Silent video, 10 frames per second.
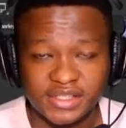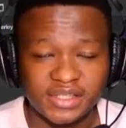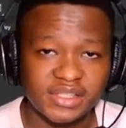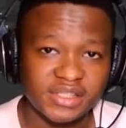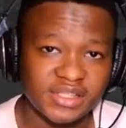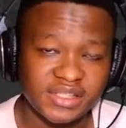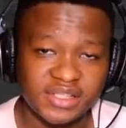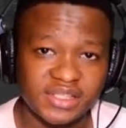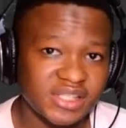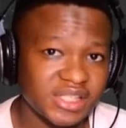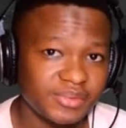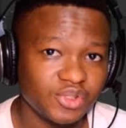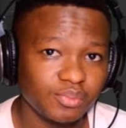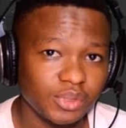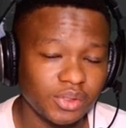The link is in the
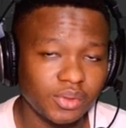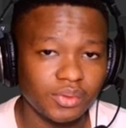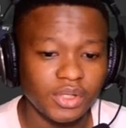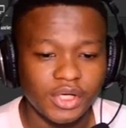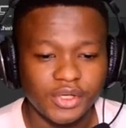description below.